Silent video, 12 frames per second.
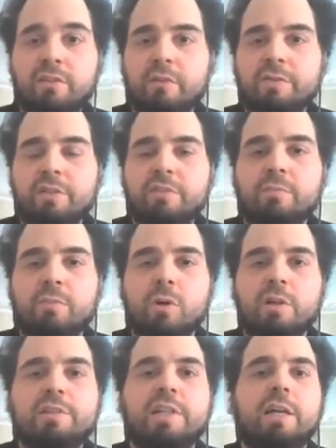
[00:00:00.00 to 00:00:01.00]
of this
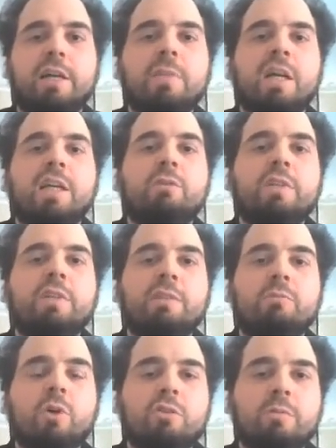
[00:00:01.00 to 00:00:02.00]
model time,
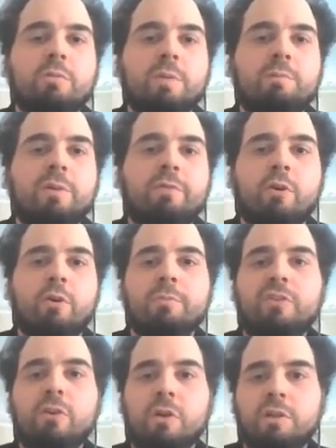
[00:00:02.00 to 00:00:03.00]
you want to
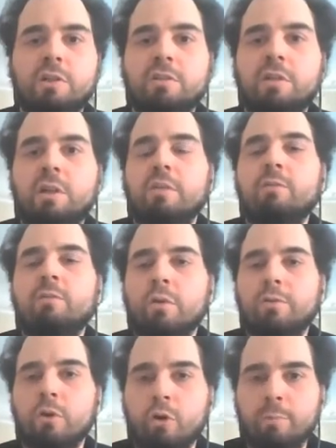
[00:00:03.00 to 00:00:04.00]
perform certain
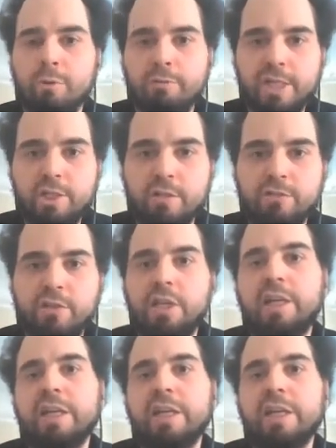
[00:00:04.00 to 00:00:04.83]
workflow operations,